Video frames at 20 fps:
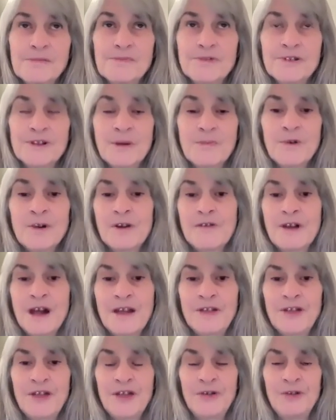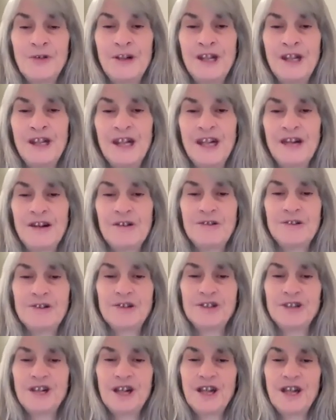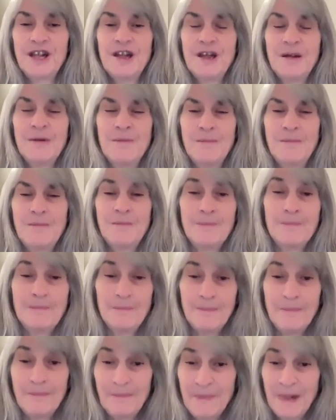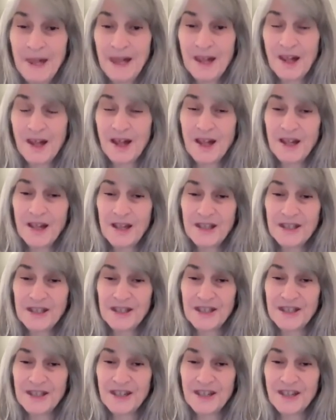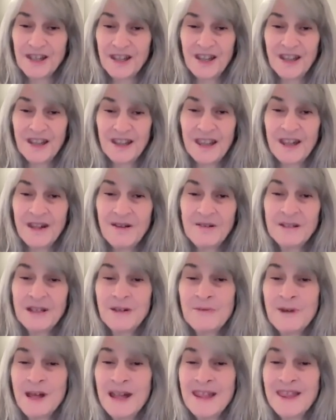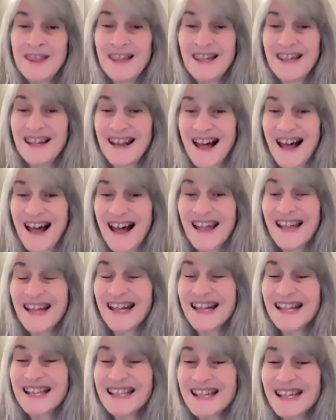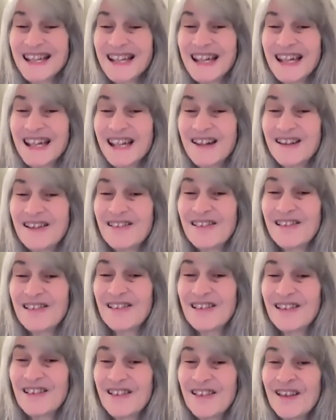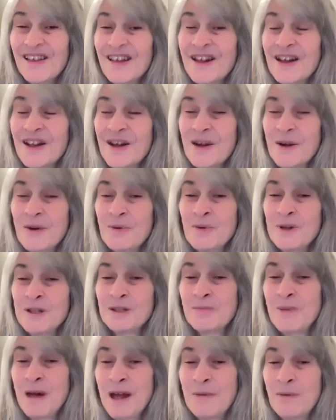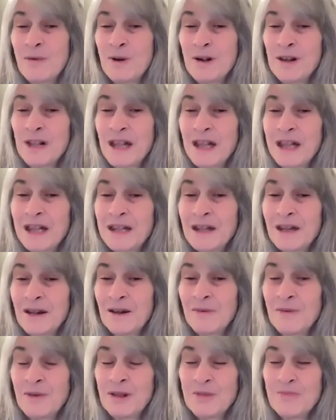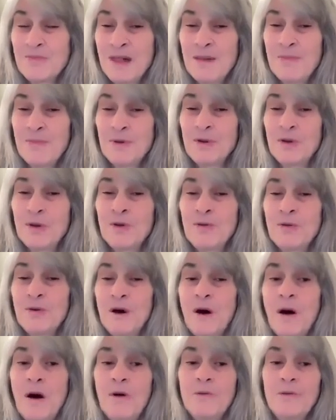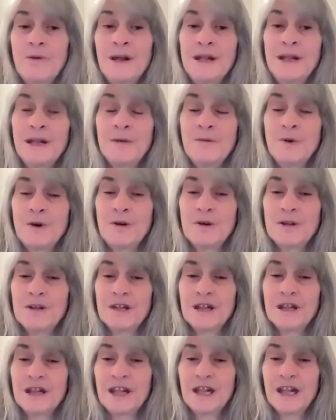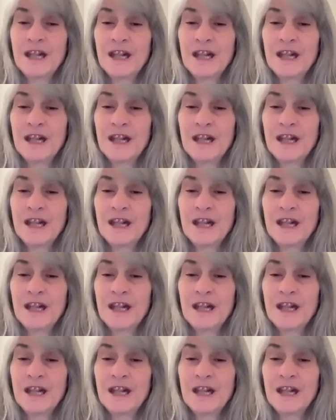somewhere around 30 years because the only way that I got to heal was by working with people who already worked